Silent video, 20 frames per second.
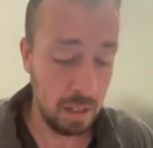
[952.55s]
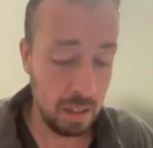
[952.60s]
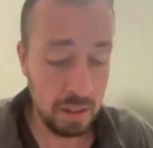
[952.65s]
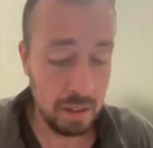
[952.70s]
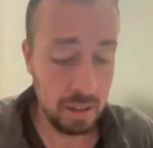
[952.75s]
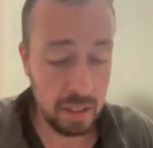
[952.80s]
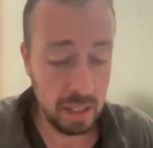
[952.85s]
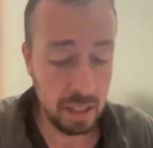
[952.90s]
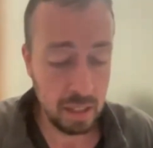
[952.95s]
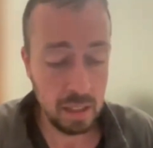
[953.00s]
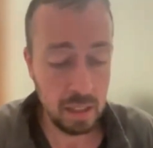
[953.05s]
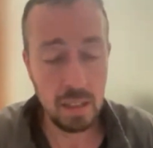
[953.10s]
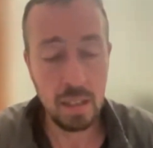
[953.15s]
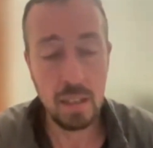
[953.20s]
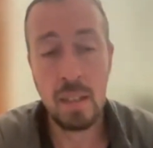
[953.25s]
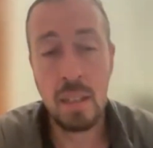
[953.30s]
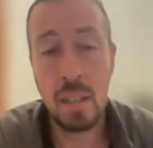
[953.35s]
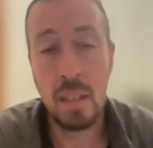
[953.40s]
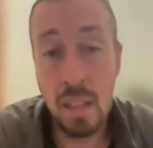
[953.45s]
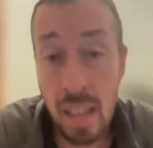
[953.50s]
the
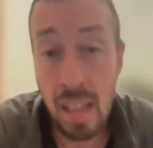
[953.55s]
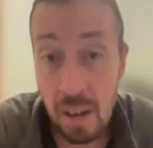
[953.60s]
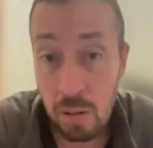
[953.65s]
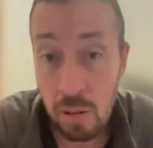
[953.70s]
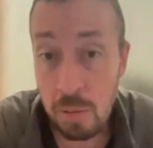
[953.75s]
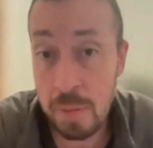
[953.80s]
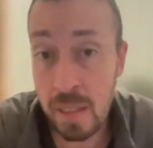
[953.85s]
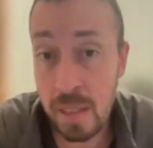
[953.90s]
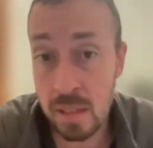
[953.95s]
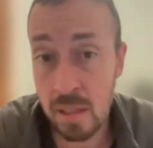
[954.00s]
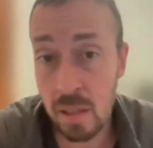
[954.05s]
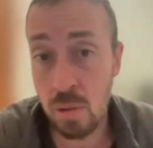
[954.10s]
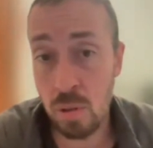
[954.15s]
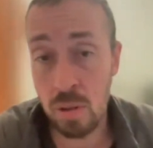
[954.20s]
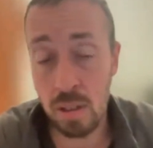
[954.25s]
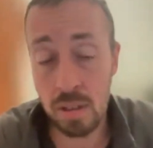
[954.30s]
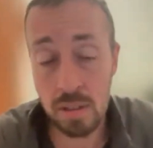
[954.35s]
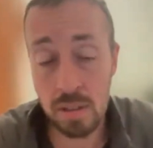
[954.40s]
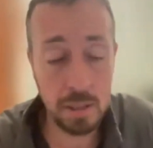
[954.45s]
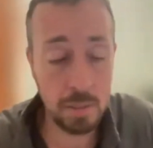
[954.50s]
collateral because the
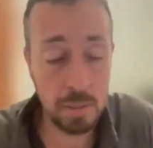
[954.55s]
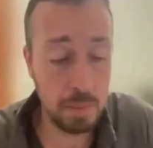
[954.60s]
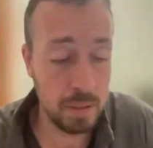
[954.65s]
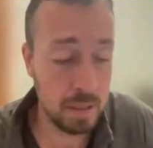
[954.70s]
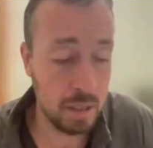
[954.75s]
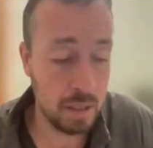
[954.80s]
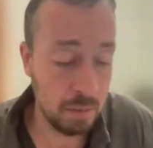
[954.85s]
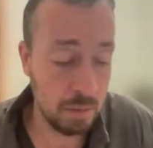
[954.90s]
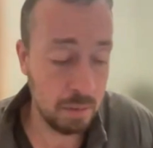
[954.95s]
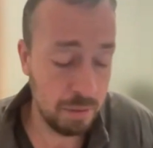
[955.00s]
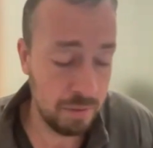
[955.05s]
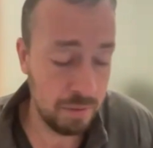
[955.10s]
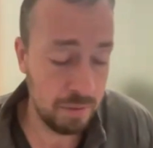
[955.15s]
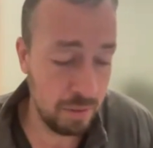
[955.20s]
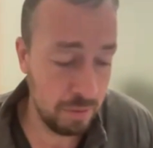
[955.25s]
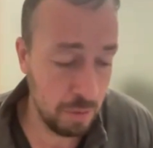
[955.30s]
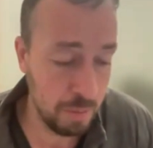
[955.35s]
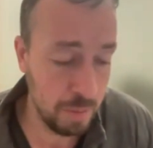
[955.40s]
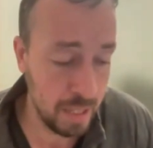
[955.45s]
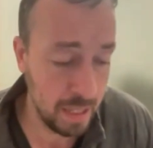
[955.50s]
Torah is explicitly
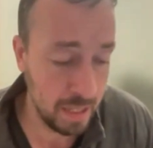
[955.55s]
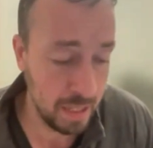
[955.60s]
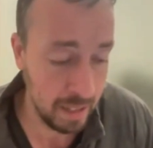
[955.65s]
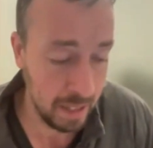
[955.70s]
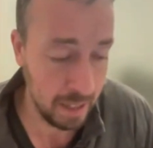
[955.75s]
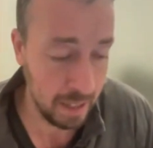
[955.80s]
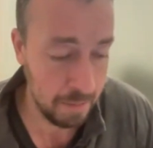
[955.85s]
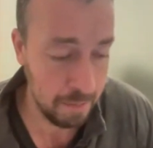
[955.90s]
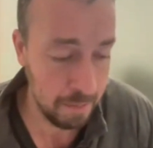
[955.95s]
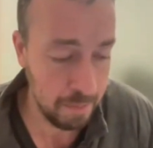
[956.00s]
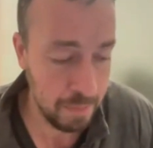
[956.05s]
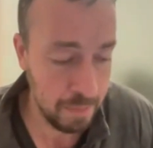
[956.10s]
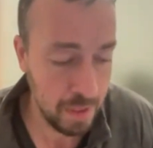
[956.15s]
forbidding that.